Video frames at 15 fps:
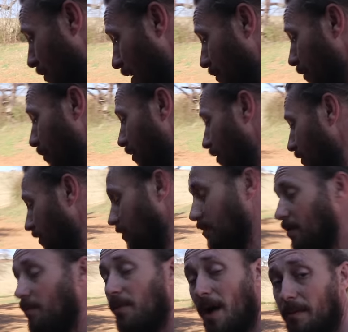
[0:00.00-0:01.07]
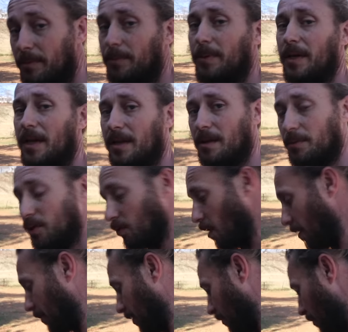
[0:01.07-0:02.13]
probably what I'll do is I'll probably end up
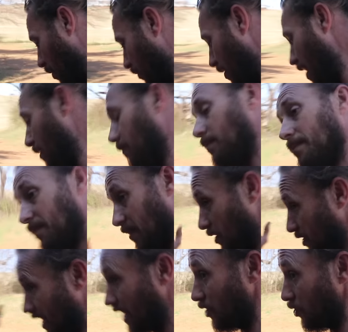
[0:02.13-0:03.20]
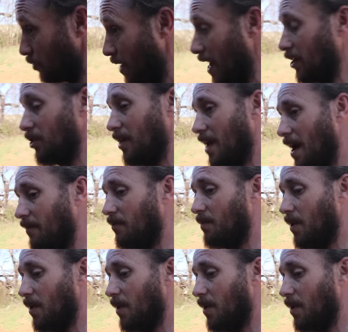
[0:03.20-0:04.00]
swapping the motor out, because I do actually have a